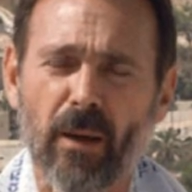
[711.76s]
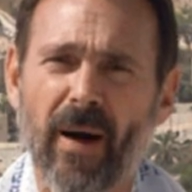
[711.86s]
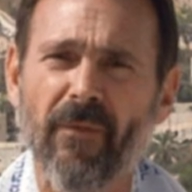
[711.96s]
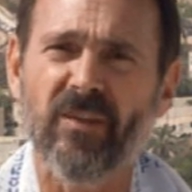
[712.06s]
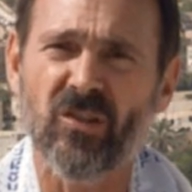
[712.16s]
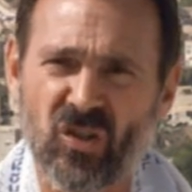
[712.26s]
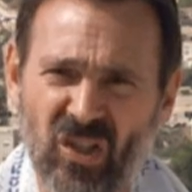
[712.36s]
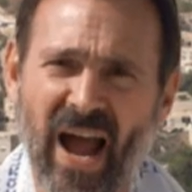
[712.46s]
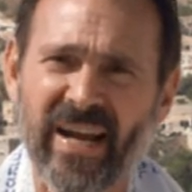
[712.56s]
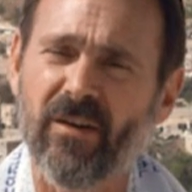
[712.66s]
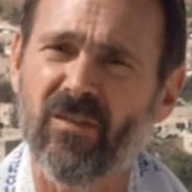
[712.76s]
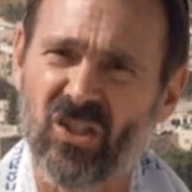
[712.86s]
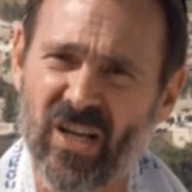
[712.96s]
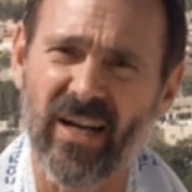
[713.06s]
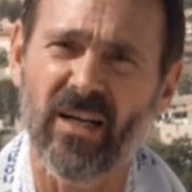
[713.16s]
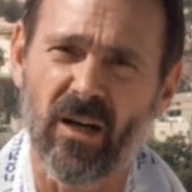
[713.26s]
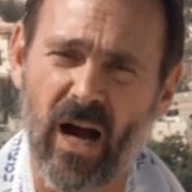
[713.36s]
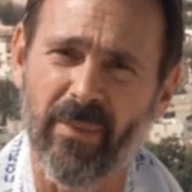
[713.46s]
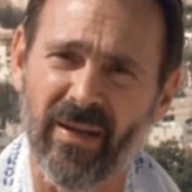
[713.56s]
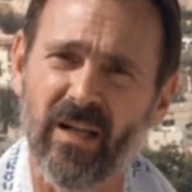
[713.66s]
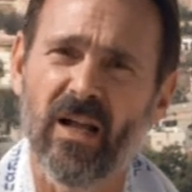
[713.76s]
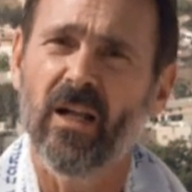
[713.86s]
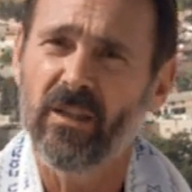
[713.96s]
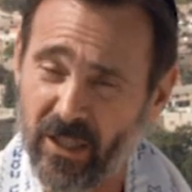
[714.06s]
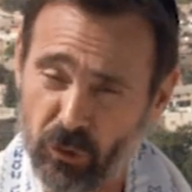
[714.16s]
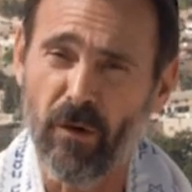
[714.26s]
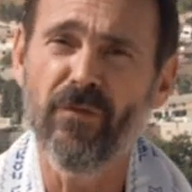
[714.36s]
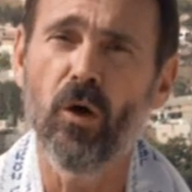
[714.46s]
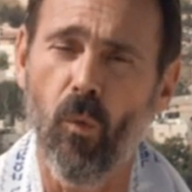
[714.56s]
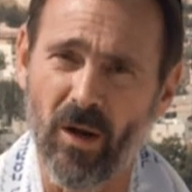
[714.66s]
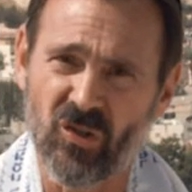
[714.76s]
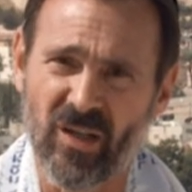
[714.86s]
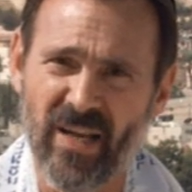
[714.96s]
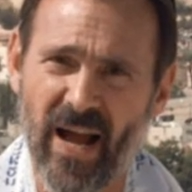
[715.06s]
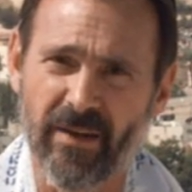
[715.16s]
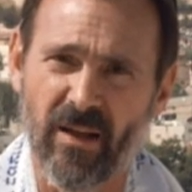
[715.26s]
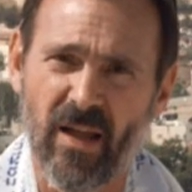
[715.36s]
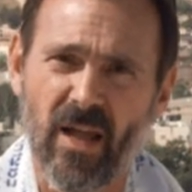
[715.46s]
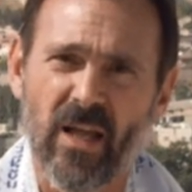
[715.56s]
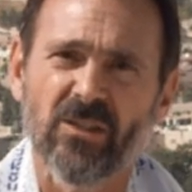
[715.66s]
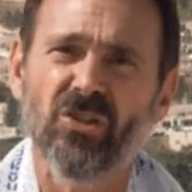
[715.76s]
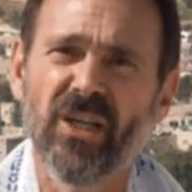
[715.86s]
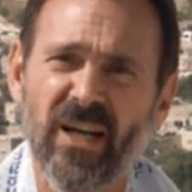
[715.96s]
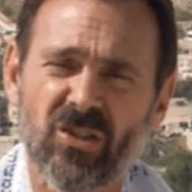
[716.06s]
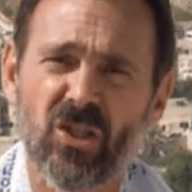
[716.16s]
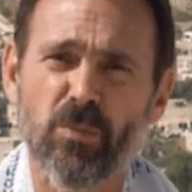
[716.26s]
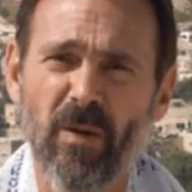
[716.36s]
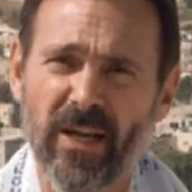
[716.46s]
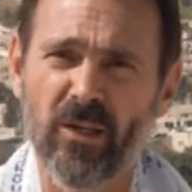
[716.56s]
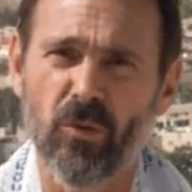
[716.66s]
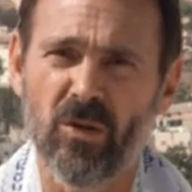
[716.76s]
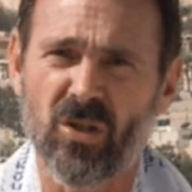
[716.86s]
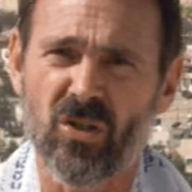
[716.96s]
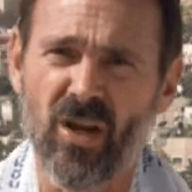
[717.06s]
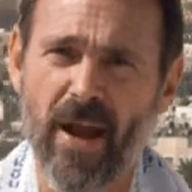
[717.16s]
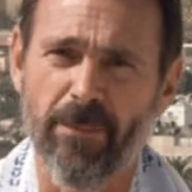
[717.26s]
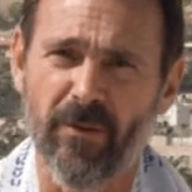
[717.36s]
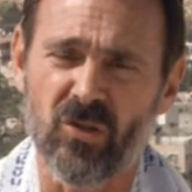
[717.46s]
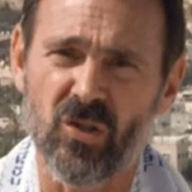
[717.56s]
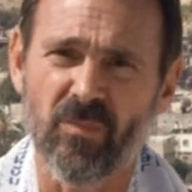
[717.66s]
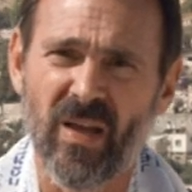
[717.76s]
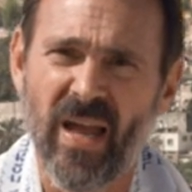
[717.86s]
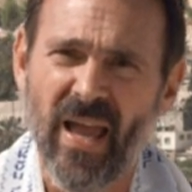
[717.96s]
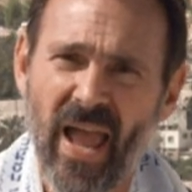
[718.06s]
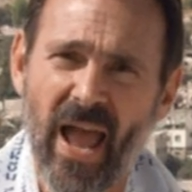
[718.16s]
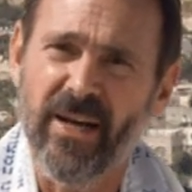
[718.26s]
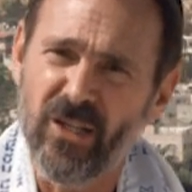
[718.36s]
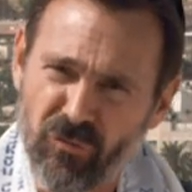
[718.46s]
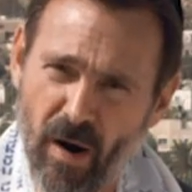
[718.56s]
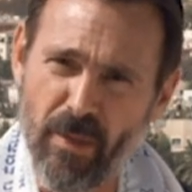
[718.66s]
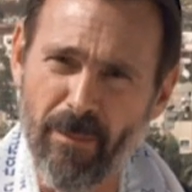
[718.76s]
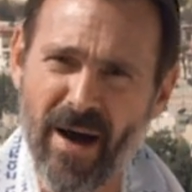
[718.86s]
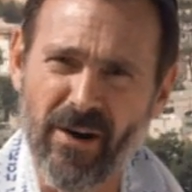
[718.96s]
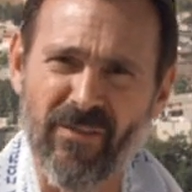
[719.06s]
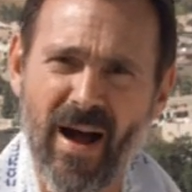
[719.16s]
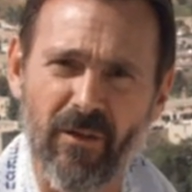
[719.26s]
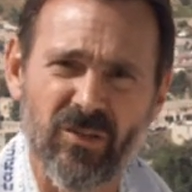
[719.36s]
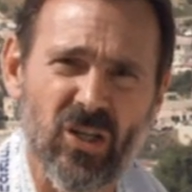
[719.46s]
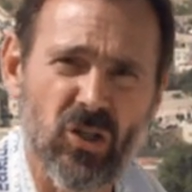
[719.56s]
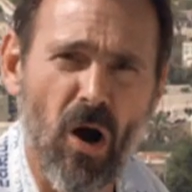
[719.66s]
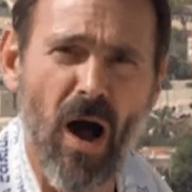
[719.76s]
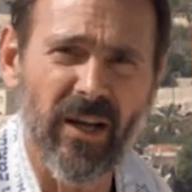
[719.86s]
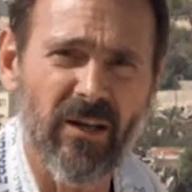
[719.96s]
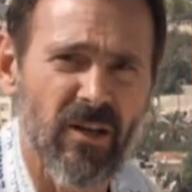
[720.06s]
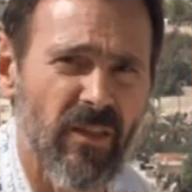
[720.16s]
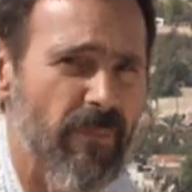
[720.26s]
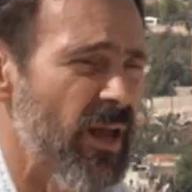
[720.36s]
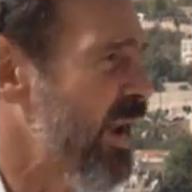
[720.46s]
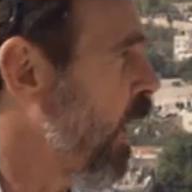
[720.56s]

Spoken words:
about the sign of his second coming. Let's review once again. Jesus is speaking to his disciples, and he's from the Mount of Olives. He's talking to them that